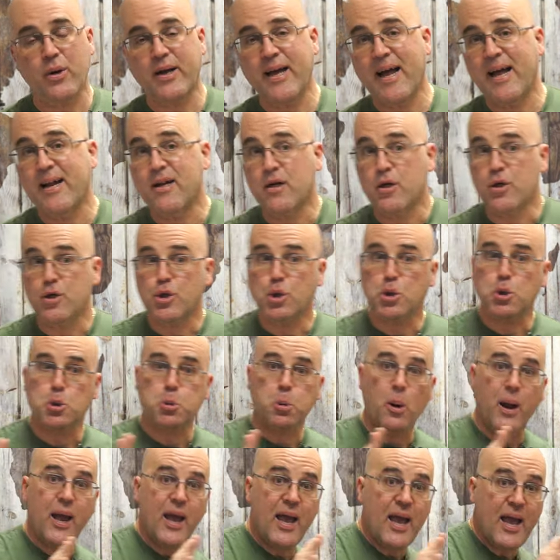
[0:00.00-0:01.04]
So again,
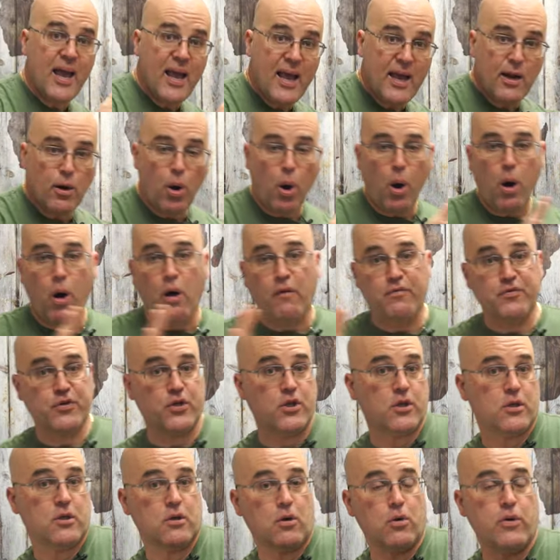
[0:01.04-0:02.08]

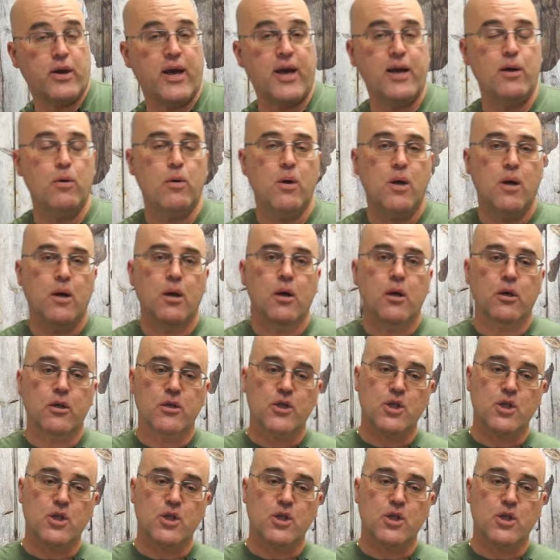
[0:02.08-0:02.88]
trade-offs, okay?